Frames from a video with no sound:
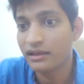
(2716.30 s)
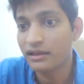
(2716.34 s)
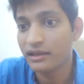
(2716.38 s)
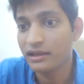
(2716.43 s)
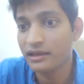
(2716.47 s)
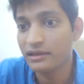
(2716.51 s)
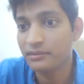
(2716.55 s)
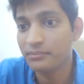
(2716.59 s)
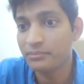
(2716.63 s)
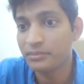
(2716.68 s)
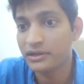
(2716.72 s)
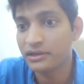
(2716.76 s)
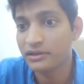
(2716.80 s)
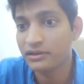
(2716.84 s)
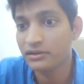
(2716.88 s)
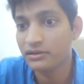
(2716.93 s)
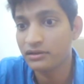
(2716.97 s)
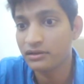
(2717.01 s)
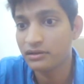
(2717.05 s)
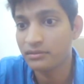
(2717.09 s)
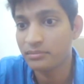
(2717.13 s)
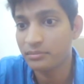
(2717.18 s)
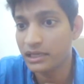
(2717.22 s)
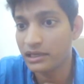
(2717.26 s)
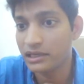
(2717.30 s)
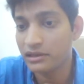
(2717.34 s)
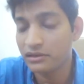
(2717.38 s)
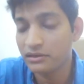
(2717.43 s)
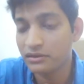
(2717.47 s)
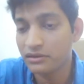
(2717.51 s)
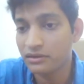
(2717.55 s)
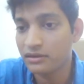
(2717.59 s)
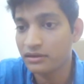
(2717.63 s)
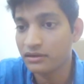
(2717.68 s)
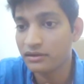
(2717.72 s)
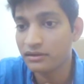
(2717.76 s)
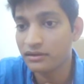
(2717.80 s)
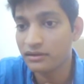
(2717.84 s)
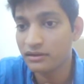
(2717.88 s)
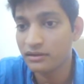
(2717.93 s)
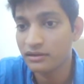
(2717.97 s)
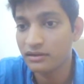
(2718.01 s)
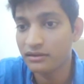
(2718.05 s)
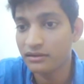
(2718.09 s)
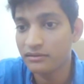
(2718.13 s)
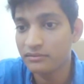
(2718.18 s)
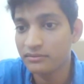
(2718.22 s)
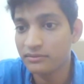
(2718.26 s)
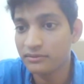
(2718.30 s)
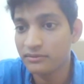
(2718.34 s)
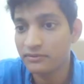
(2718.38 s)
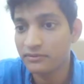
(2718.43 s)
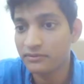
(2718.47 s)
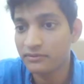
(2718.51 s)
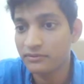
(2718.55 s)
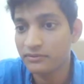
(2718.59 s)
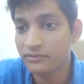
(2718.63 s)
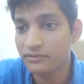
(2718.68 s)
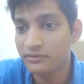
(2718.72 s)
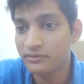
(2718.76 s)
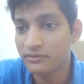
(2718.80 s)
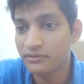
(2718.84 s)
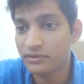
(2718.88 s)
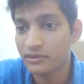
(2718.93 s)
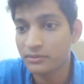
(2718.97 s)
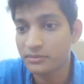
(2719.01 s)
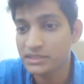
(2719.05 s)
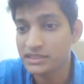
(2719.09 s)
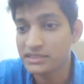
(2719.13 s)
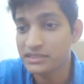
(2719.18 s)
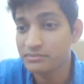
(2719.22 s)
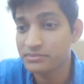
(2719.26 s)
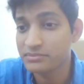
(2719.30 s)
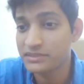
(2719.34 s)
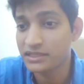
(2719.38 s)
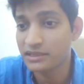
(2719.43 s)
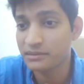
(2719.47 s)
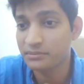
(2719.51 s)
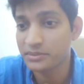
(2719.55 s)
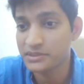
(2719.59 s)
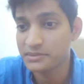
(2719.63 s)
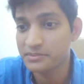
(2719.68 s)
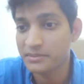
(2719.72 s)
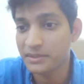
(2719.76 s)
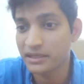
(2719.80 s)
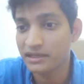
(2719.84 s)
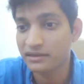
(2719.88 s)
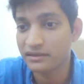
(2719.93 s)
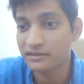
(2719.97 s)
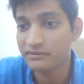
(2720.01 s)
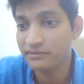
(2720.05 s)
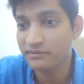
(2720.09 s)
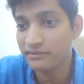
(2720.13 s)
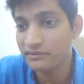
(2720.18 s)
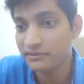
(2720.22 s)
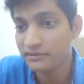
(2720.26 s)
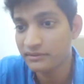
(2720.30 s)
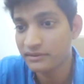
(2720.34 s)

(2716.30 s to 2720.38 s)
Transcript: any particular mentor from a subject perspective.